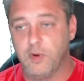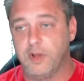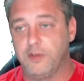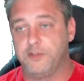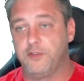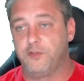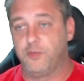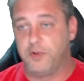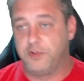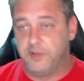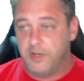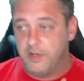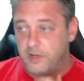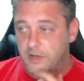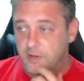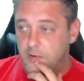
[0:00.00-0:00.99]
does Twitch need
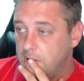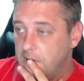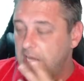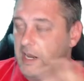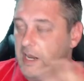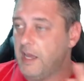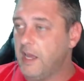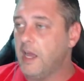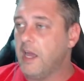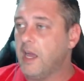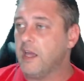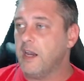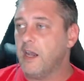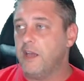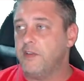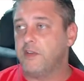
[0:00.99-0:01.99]
to do? And I
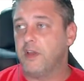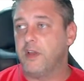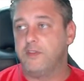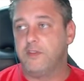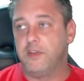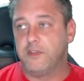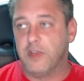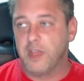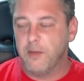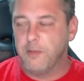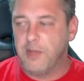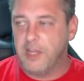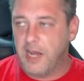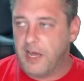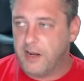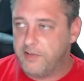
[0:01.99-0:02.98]
gotta ask you guys this, and give me
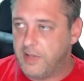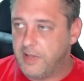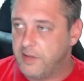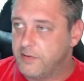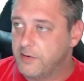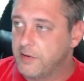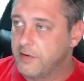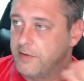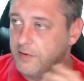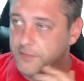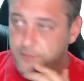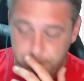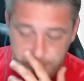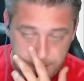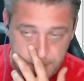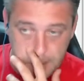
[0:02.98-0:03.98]
an honest answer, because if
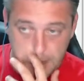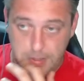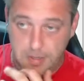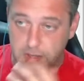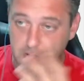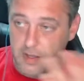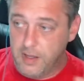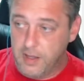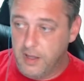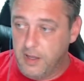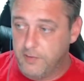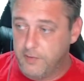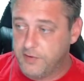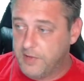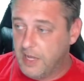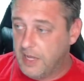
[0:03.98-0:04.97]

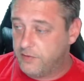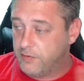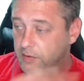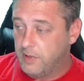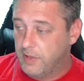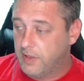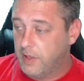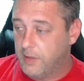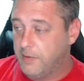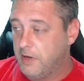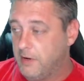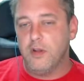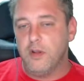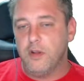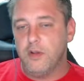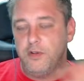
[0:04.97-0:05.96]
it's not true, like, let me know.
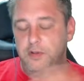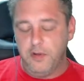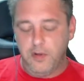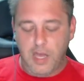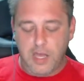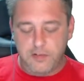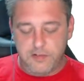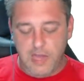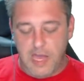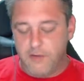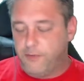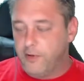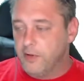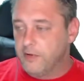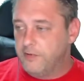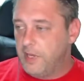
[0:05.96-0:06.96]
Do you guys not
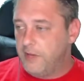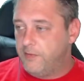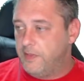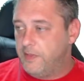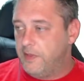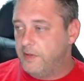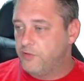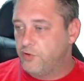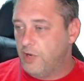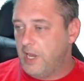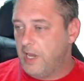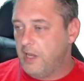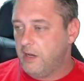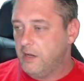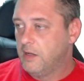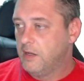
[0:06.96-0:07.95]
feel safe in this
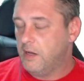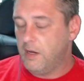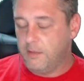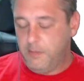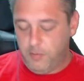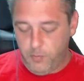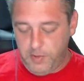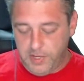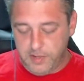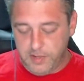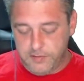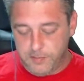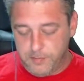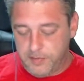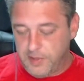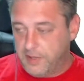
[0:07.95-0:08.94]
chat? I mean, we get
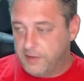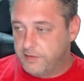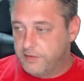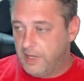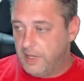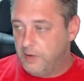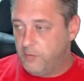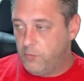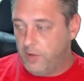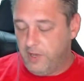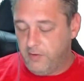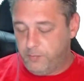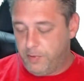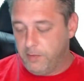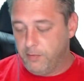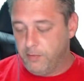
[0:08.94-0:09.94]
some things said. We
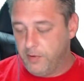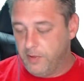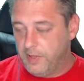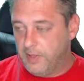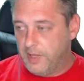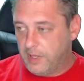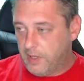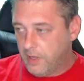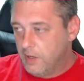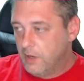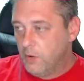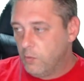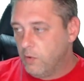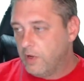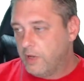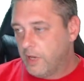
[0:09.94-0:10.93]
have people that, like,
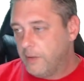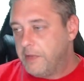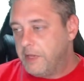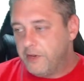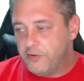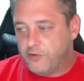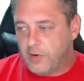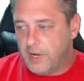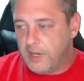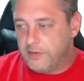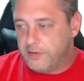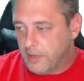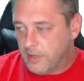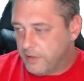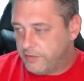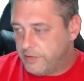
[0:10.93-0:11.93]
will come in and try and
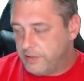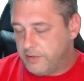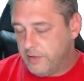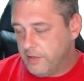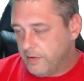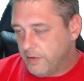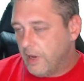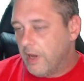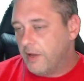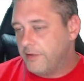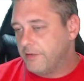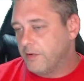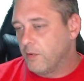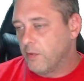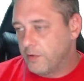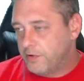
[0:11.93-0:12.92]
talk shit to either us
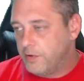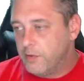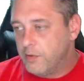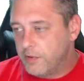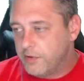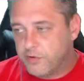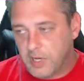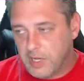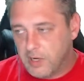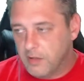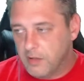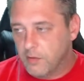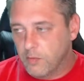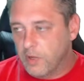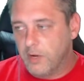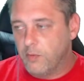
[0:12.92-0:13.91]
or to the channel
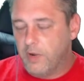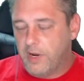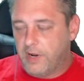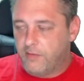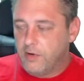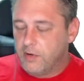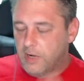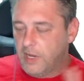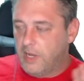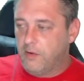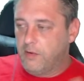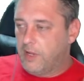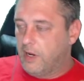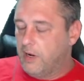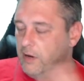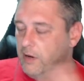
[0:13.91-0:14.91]
or whatever. I don't
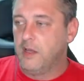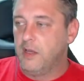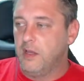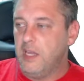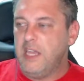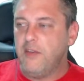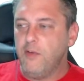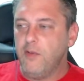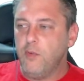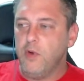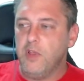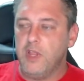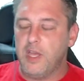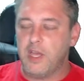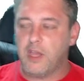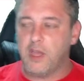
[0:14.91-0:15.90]
care. Even when,
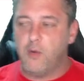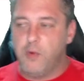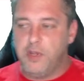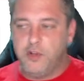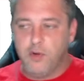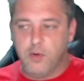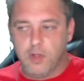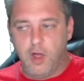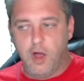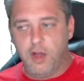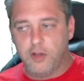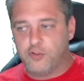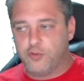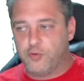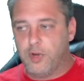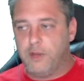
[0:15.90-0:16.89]
like, we do a long
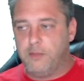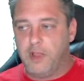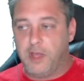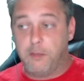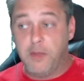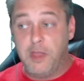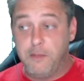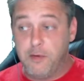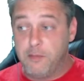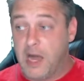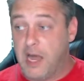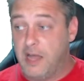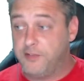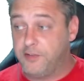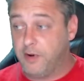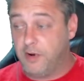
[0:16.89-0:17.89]
stream, like, maybe
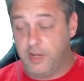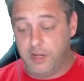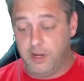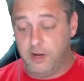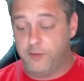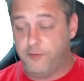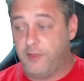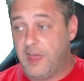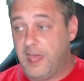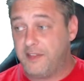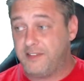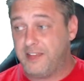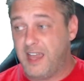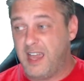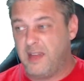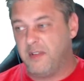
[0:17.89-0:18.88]
mods aren't here for that
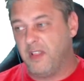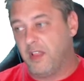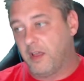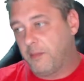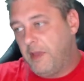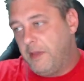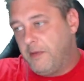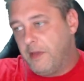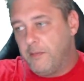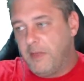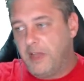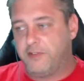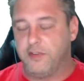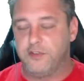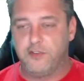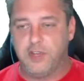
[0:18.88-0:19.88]
time, and, like, maybe a
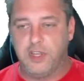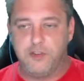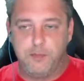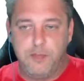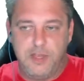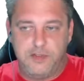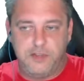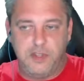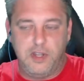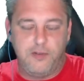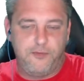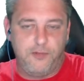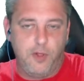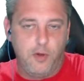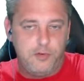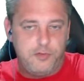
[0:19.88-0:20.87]
message gets missed and it
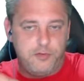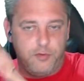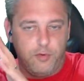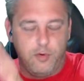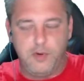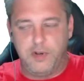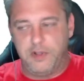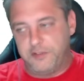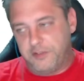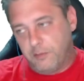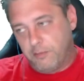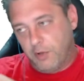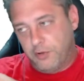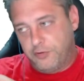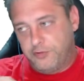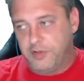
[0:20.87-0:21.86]
floats through and it's some
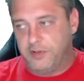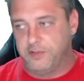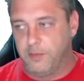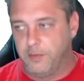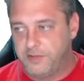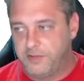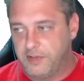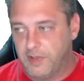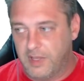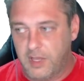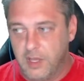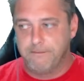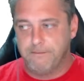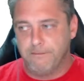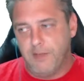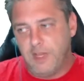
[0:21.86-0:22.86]
bullshit someone said, like,
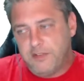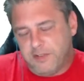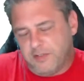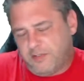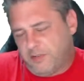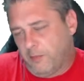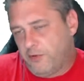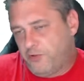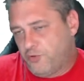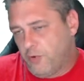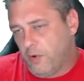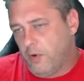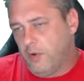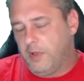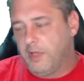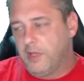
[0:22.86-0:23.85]
it's just someone
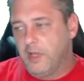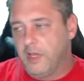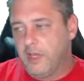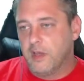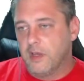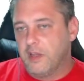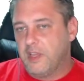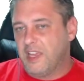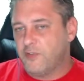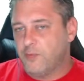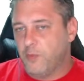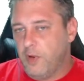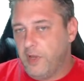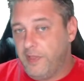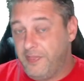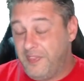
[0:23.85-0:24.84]
trolling. Like, guess
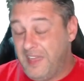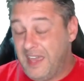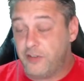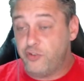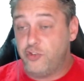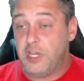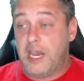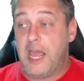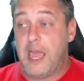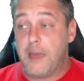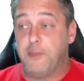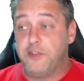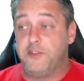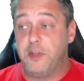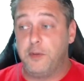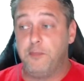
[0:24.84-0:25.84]
what? That shit
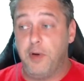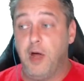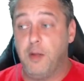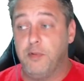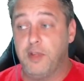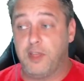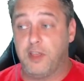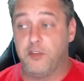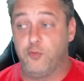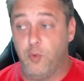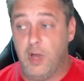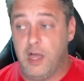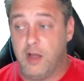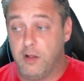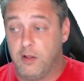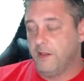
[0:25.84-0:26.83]
happens in public as
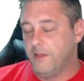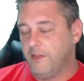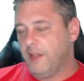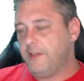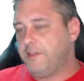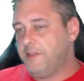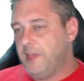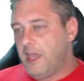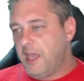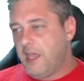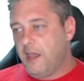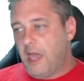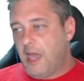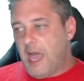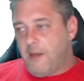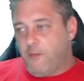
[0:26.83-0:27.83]
well. Let's say
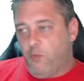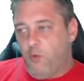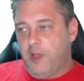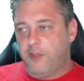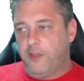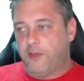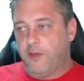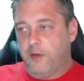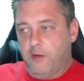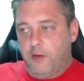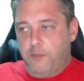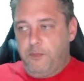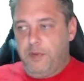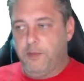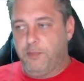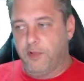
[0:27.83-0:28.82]
I'm with
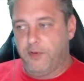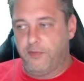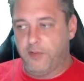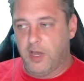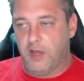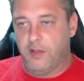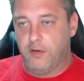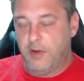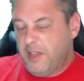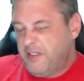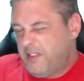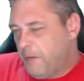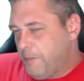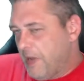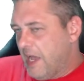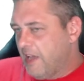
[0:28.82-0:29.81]
people of color. Is
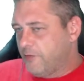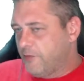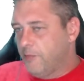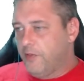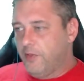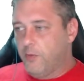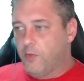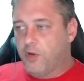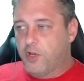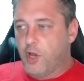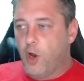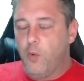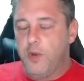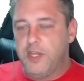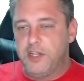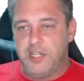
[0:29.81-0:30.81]
it possible that we're
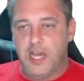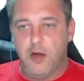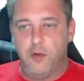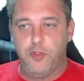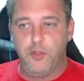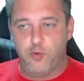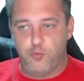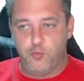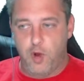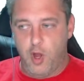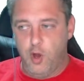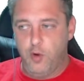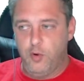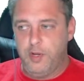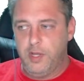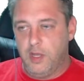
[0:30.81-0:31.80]
going down the
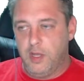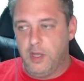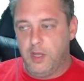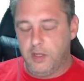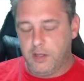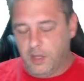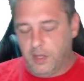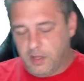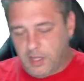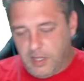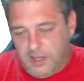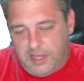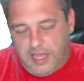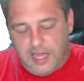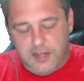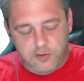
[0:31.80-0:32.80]
road?
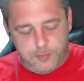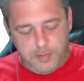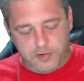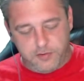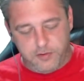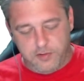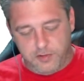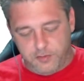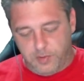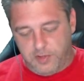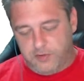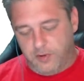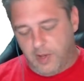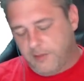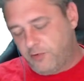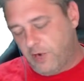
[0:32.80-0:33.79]
Like, I just picture it this way.
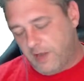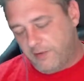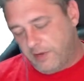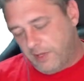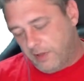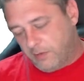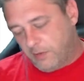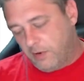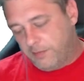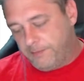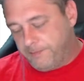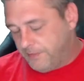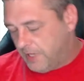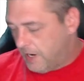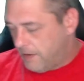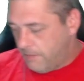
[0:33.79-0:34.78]
So I'm driving down the road,
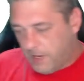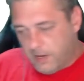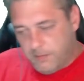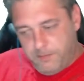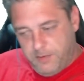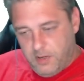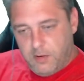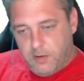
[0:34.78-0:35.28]
and I'm you know,